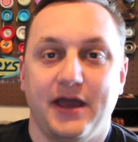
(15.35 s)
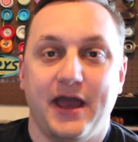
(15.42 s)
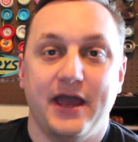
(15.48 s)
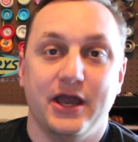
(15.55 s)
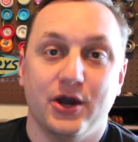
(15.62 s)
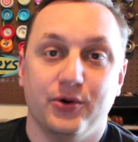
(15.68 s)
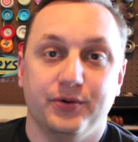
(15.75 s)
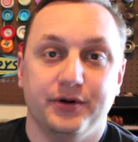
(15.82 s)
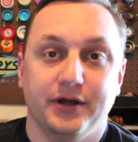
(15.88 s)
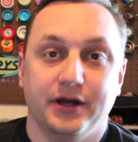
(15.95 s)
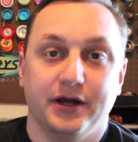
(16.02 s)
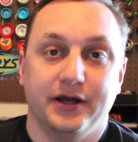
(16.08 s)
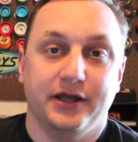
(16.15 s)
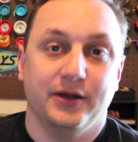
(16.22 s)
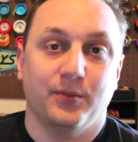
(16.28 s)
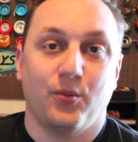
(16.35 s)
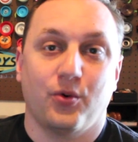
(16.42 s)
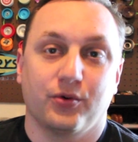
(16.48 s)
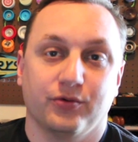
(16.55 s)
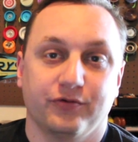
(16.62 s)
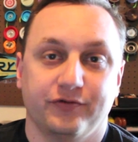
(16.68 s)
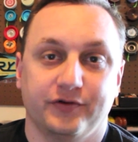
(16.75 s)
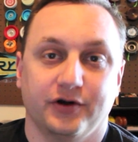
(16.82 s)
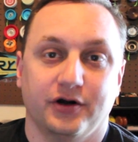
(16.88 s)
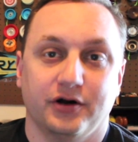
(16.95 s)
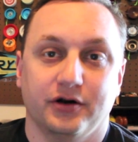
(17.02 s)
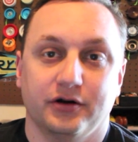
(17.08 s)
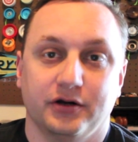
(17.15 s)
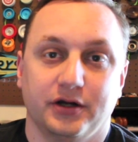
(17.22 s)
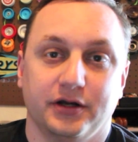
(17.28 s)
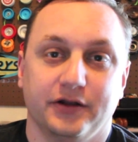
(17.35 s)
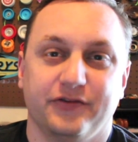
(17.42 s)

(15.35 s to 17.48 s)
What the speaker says: Aoda Immortal star.